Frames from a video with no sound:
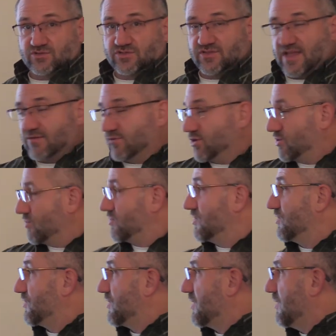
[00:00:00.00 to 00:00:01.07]
So that
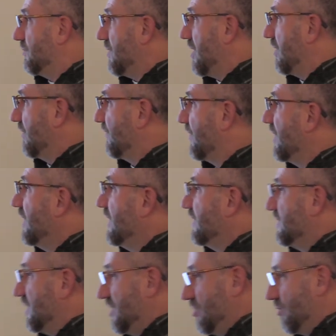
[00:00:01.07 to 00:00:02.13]
reduces the amount of
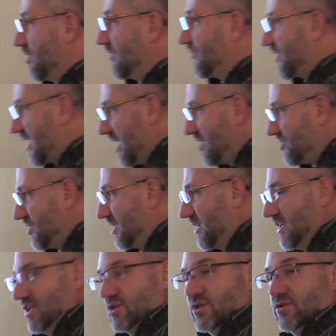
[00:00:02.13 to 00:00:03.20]
dehumidification I
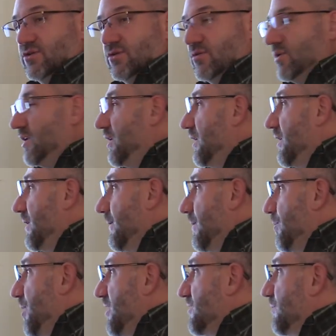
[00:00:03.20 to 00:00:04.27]
need to do in the
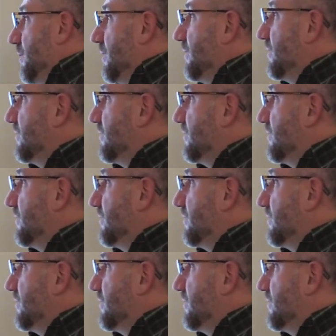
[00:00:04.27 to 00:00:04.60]
basement